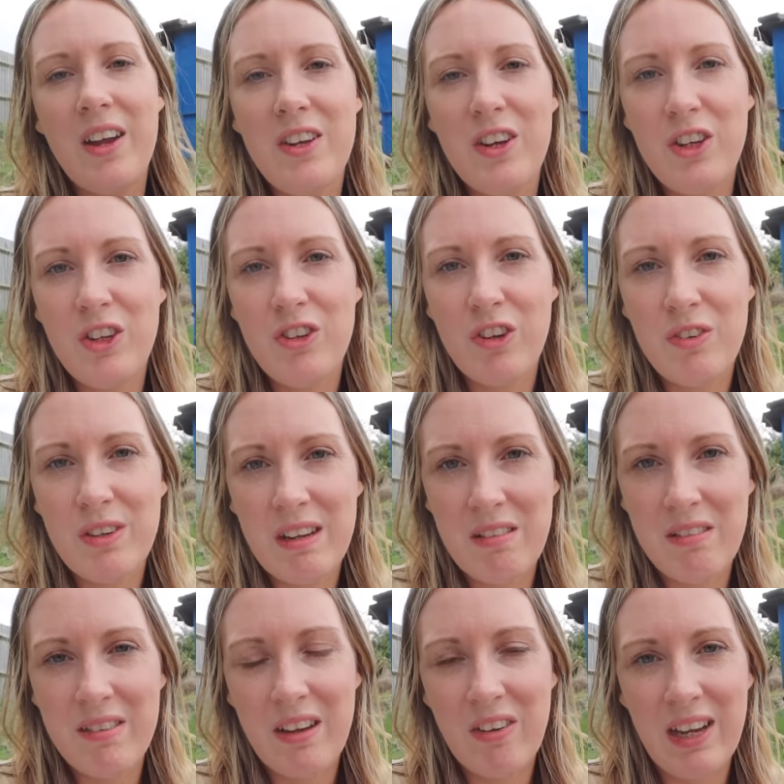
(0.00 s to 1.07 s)
I know you don't
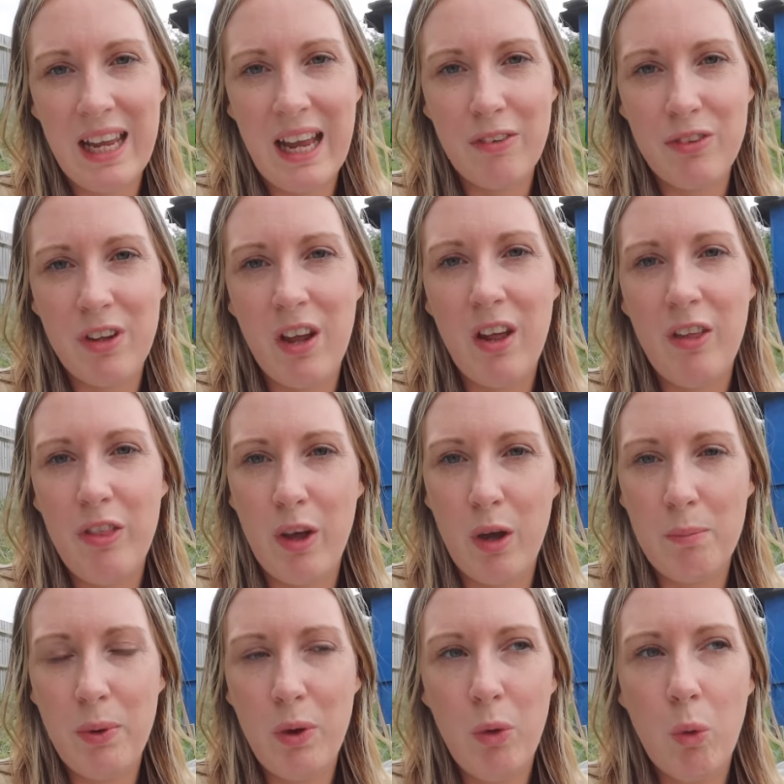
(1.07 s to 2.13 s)
necessarily have to earth
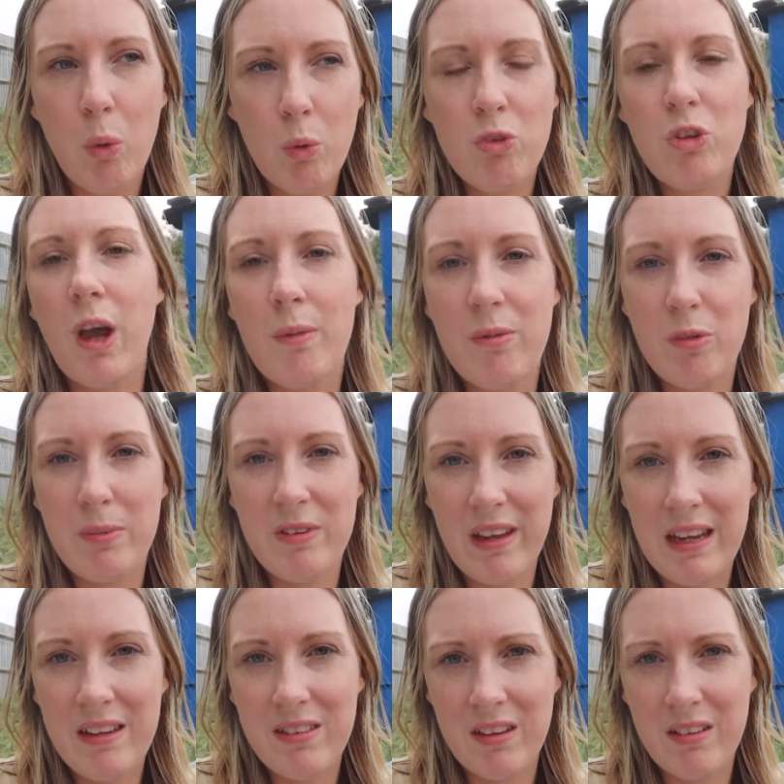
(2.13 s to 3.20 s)
up all types of
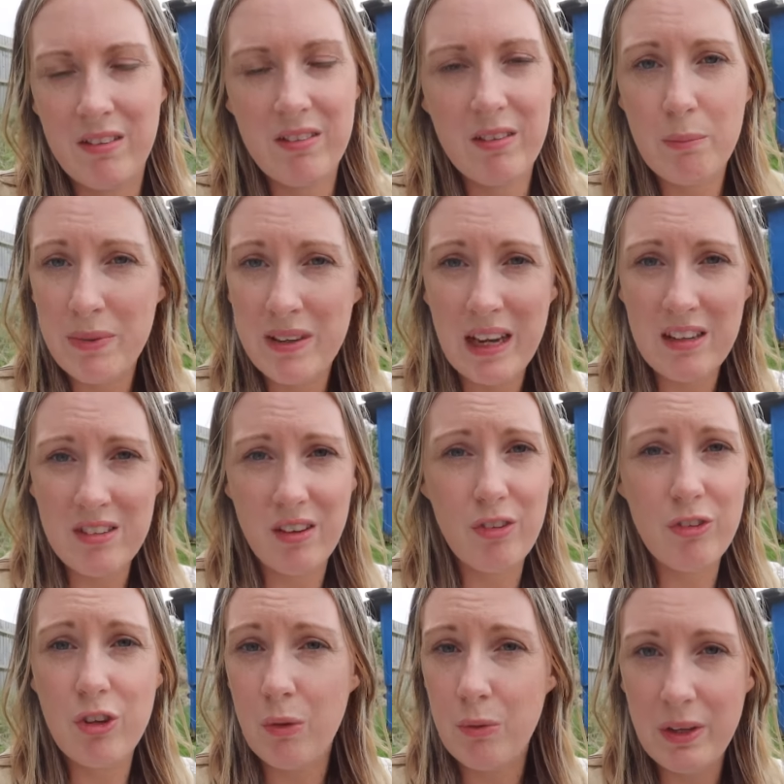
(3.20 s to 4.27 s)
potatoes. Some
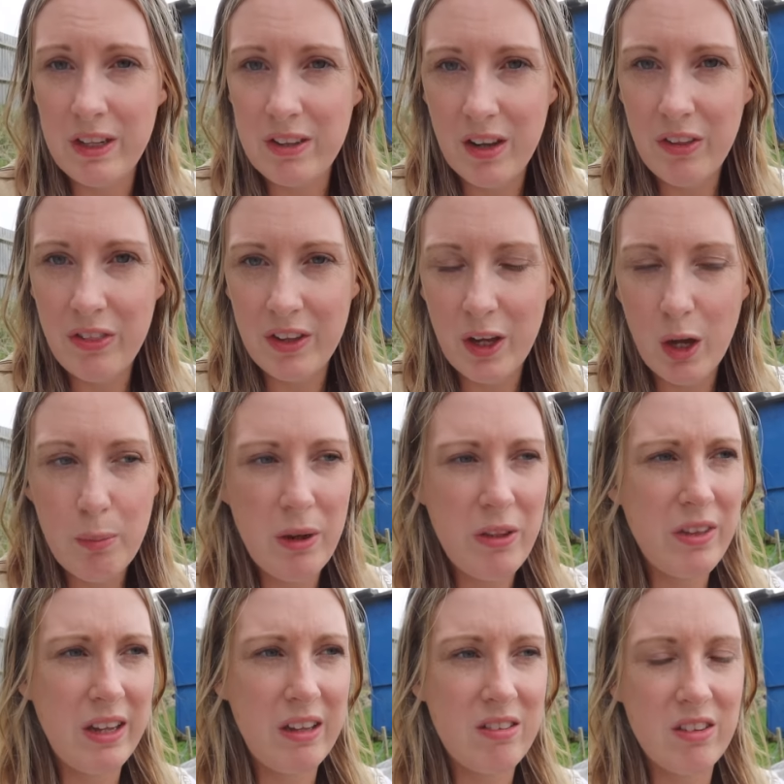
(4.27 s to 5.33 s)
potatoes don't need earthing up. I
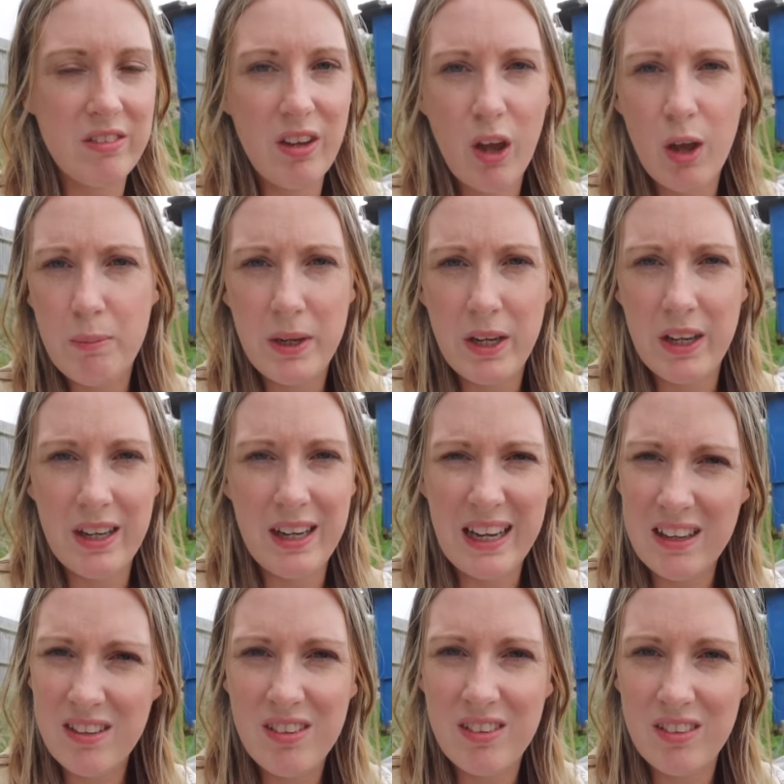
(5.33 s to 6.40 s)
think it's determinate and
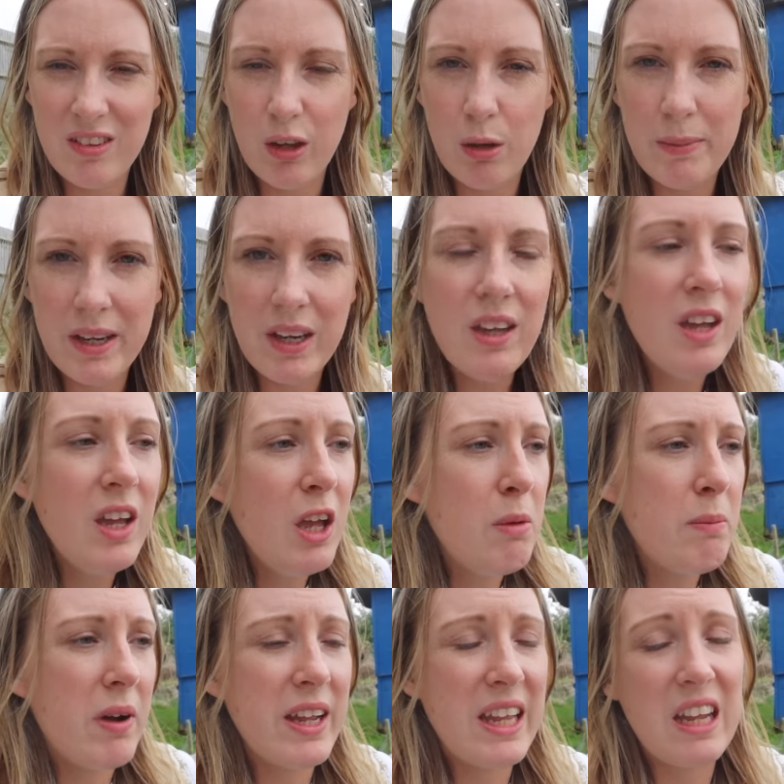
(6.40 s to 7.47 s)
interdeterminate,
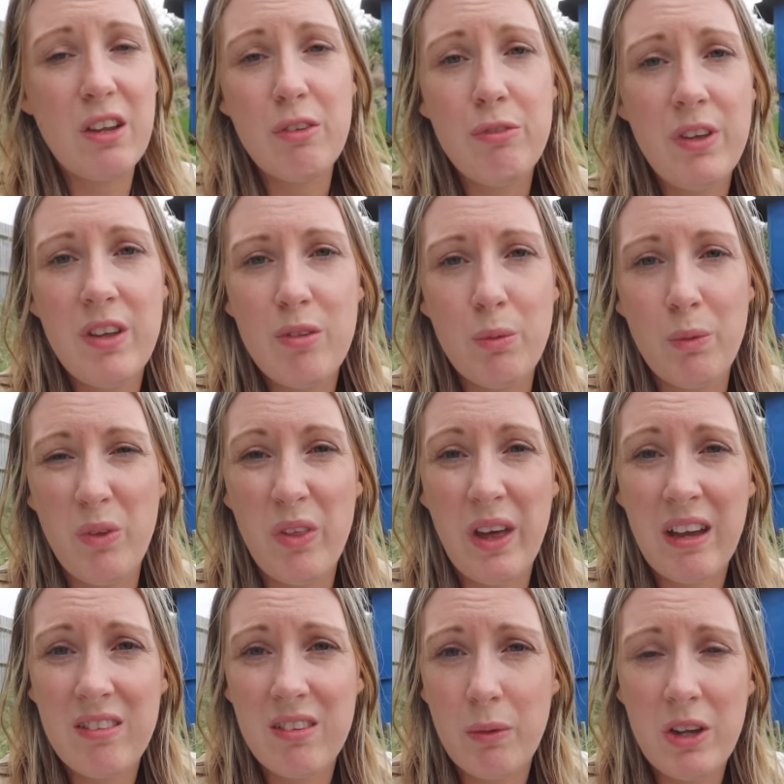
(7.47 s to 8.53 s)
but I get confused with all
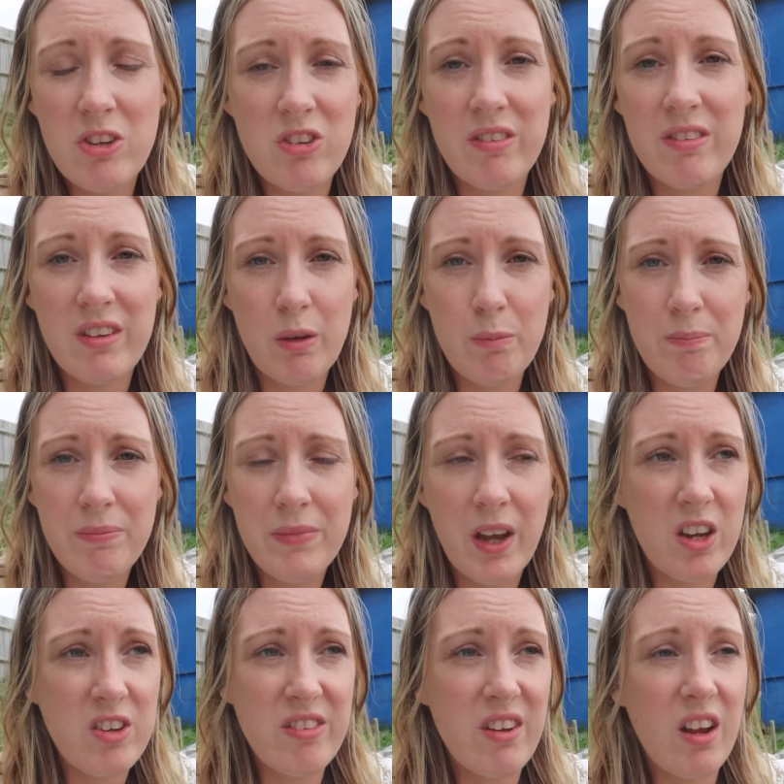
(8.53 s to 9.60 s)
that, so I just
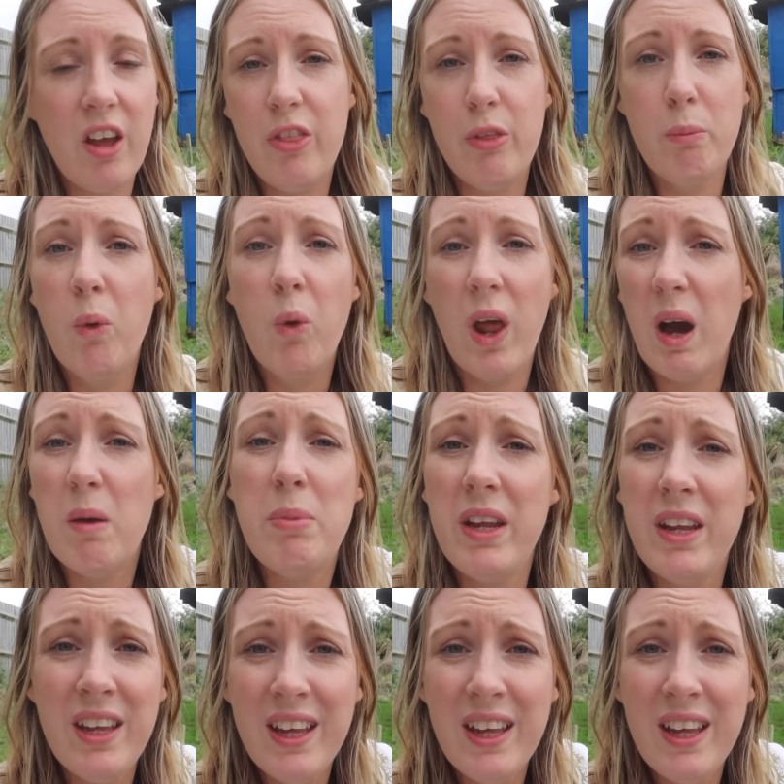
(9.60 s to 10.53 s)
earth them all up